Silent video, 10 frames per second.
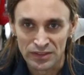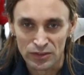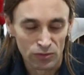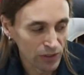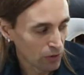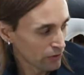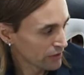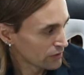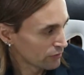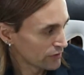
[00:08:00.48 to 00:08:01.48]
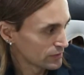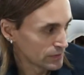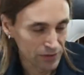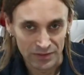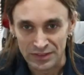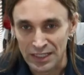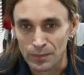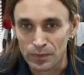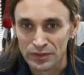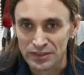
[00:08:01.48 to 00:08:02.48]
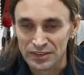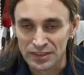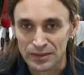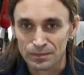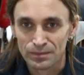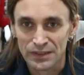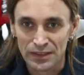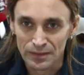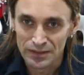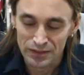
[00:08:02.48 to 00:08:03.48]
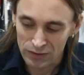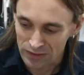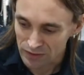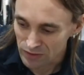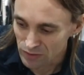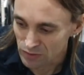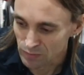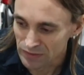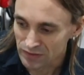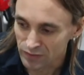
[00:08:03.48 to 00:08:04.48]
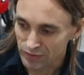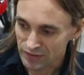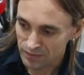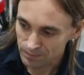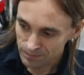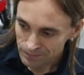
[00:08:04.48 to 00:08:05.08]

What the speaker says: in your recording interface, because the Kemper is yeah, it's not a USB interface.